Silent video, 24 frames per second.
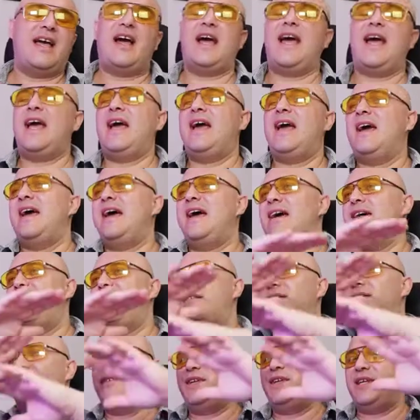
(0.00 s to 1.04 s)

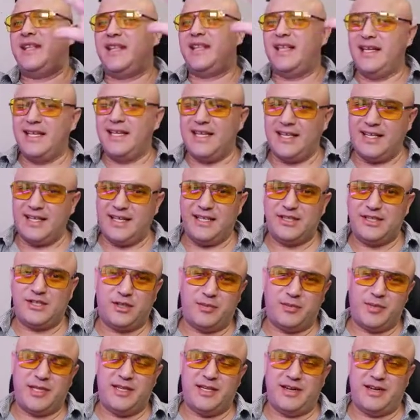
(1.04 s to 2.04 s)
everything that needs to be